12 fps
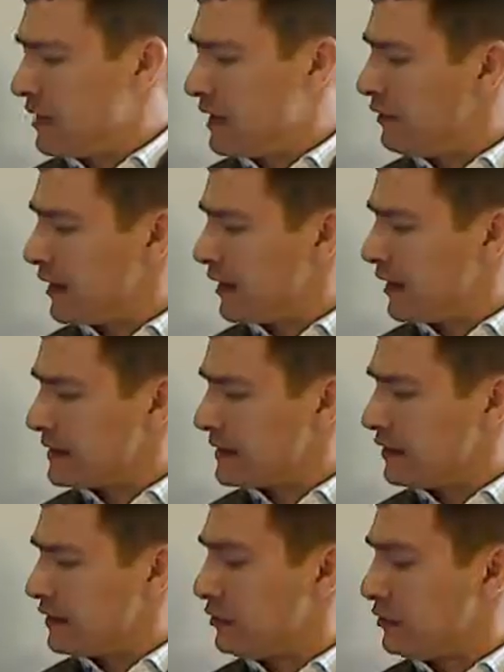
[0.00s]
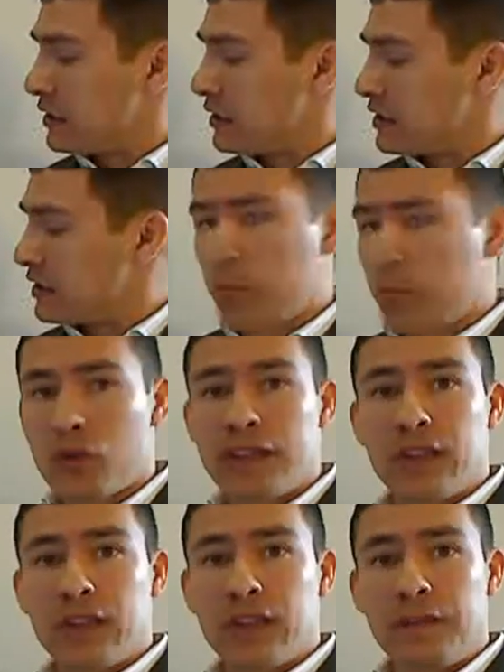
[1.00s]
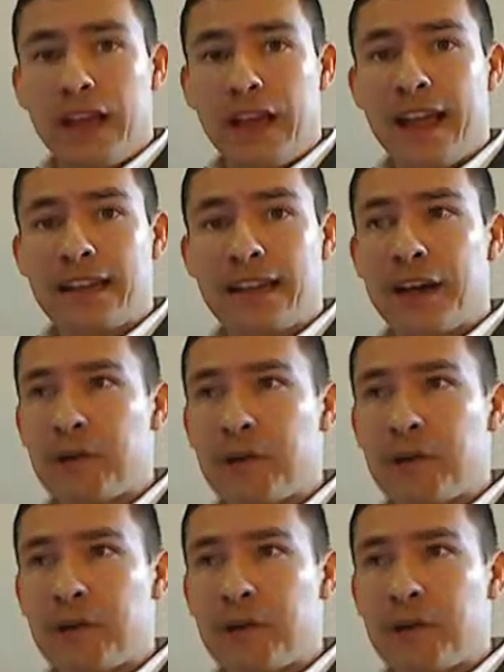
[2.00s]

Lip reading: he even gets into the sporting life and